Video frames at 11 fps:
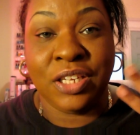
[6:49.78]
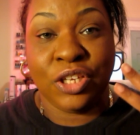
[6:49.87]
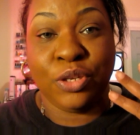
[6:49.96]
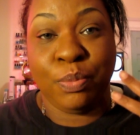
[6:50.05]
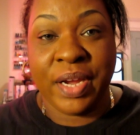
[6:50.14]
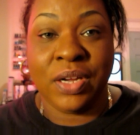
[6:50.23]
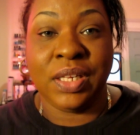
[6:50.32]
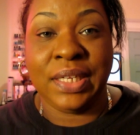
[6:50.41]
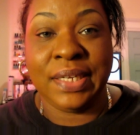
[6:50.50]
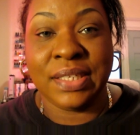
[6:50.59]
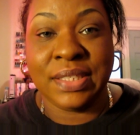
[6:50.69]
you
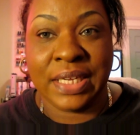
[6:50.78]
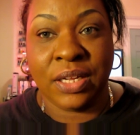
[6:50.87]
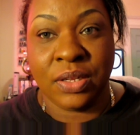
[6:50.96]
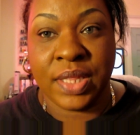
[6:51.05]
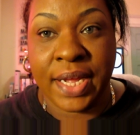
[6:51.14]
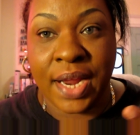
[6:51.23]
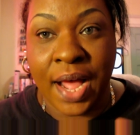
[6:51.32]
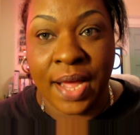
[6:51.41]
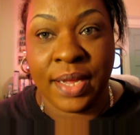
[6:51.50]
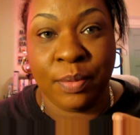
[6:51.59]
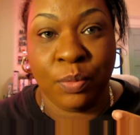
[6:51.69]
barely can tell that
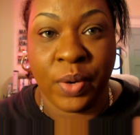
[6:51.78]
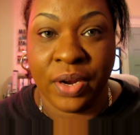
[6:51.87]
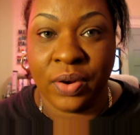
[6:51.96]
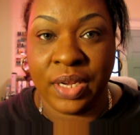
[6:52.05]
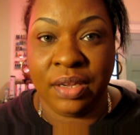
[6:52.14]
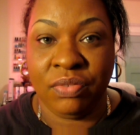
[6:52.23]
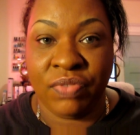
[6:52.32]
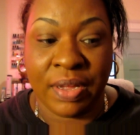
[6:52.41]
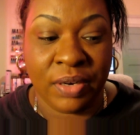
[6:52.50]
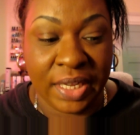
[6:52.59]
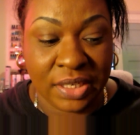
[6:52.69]
I am wearing
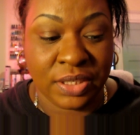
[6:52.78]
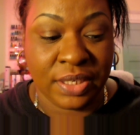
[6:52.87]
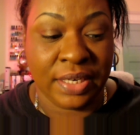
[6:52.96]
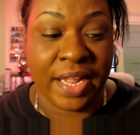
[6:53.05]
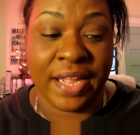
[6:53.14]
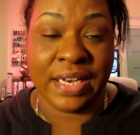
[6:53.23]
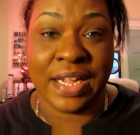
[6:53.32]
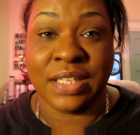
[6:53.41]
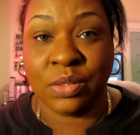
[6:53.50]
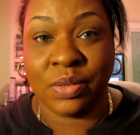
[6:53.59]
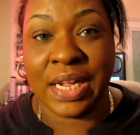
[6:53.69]
foundation and
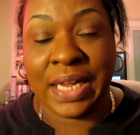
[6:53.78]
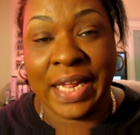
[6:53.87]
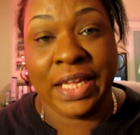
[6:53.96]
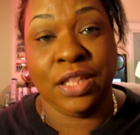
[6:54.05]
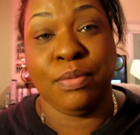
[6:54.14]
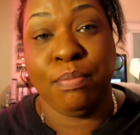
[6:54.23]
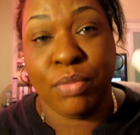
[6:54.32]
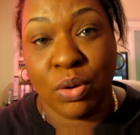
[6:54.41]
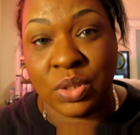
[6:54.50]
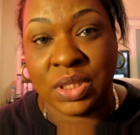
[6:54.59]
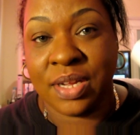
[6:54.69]
that's what I like the
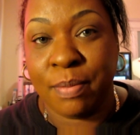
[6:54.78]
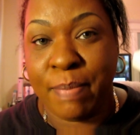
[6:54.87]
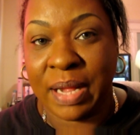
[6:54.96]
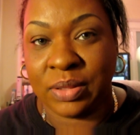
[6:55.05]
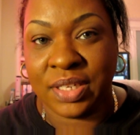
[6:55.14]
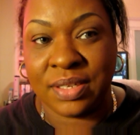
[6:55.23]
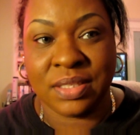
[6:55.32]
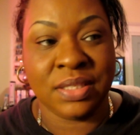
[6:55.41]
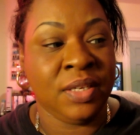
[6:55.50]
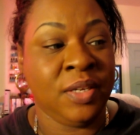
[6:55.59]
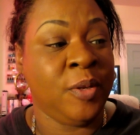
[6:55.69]
most about
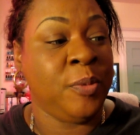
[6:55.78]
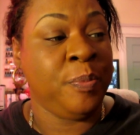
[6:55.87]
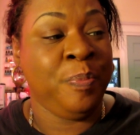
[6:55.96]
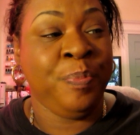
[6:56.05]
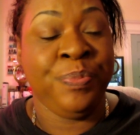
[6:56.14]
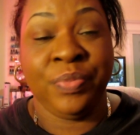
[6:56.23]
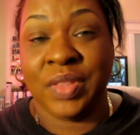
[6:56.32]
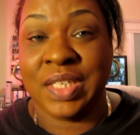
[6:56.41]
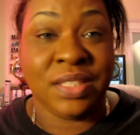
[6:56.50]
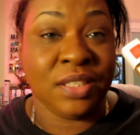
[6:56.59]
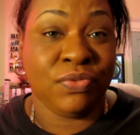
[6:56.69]
this.
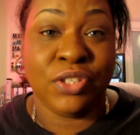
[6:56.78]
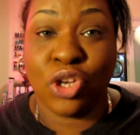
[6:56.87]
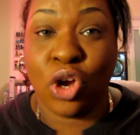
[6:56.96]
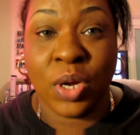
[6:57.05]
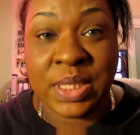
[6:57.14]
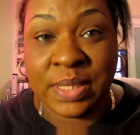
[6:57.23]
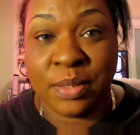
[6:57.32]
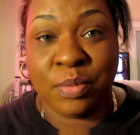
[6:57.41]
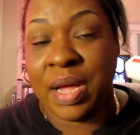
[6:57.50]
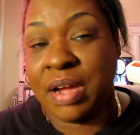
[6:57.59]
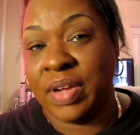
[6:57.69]
This stuff is
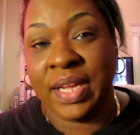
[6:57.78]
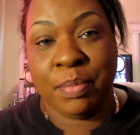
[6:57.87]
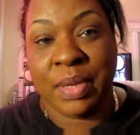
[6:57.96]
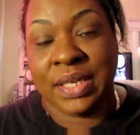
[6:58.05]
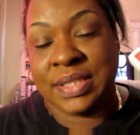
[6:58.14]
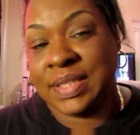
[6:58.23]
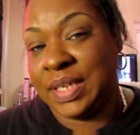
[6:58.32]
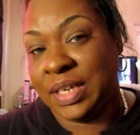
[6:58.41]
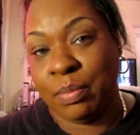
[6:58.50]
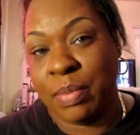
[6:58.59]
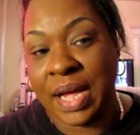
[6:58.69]
awesome. I recommend it to
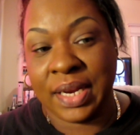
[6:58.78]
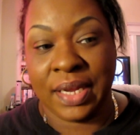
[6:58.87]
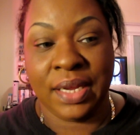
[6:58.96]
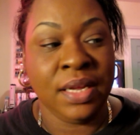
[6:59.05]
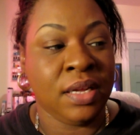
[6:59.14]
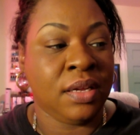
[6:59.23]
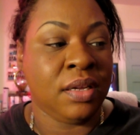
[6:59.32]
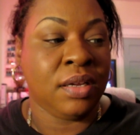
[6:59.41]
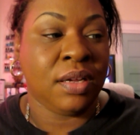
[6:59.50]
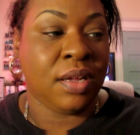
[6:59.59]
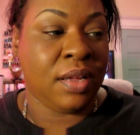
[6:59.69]
anybody.
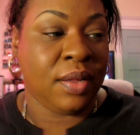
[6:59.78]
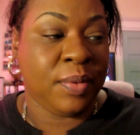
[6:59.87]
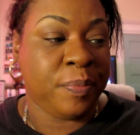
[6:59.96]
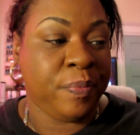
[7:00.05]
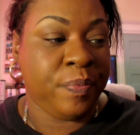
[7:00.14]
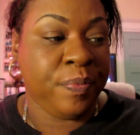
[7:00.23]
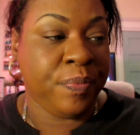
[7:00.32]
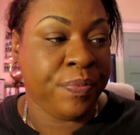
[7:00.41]
Um,